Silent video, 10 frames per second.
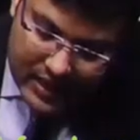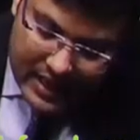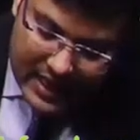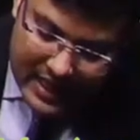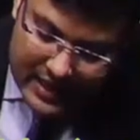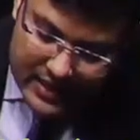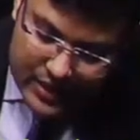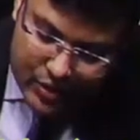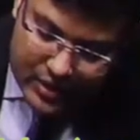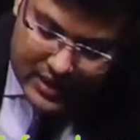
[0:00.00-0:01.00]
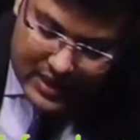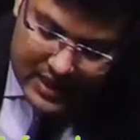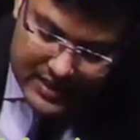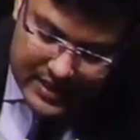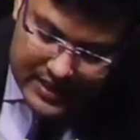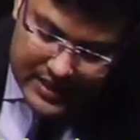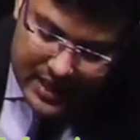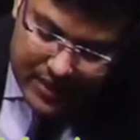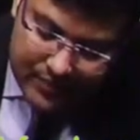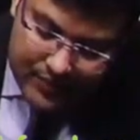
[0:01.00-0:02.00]
and duodenal atresia.
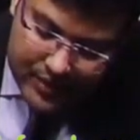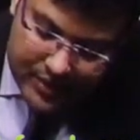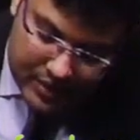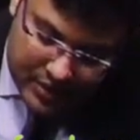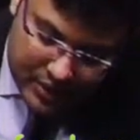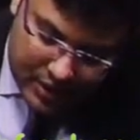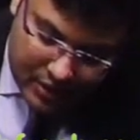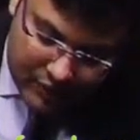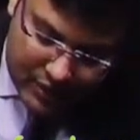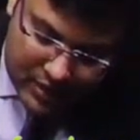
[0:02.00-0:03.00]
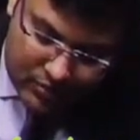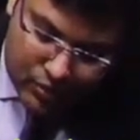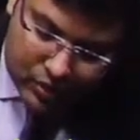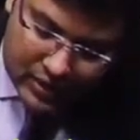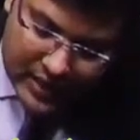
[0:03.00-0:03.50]
For both